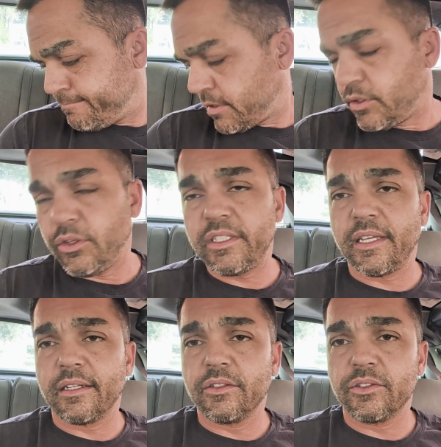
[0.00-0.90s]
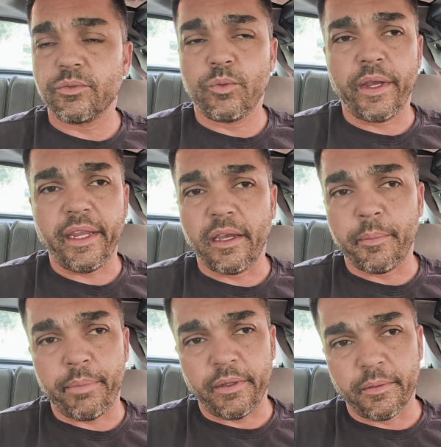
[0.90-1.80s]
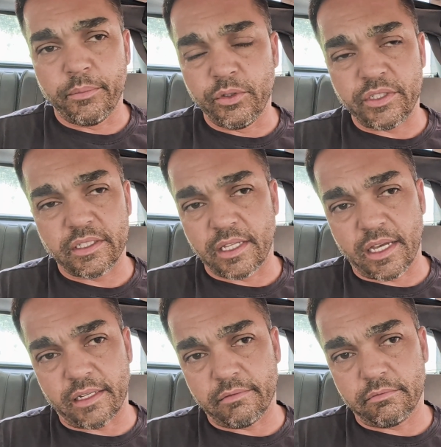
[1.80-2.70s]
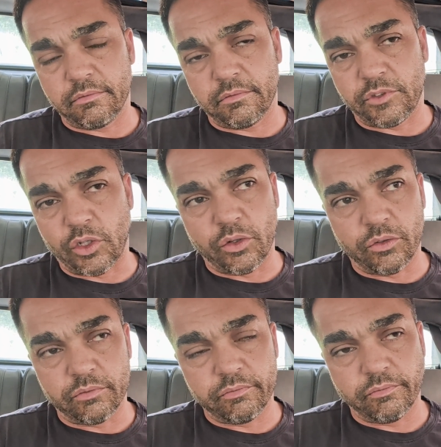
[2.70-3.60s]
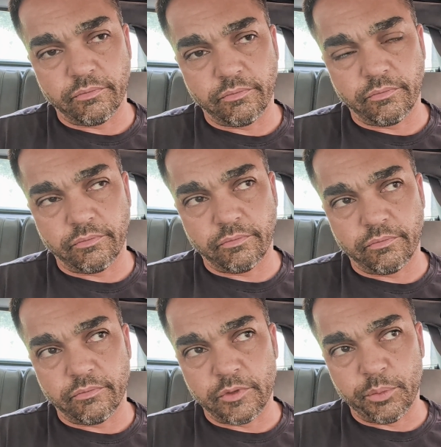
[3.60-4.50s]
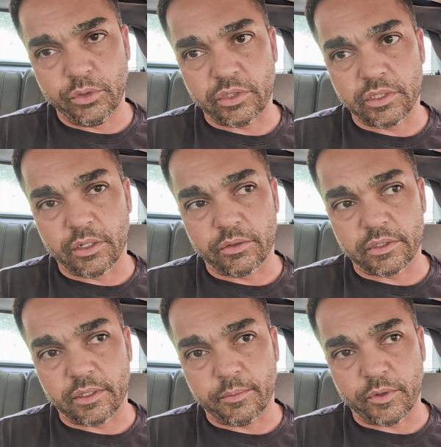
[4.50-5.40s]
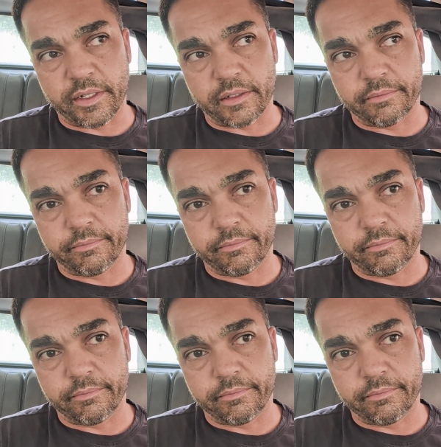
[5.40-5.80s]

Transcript: duty cycle is way up and the boost is not. So the boost is going somewhere.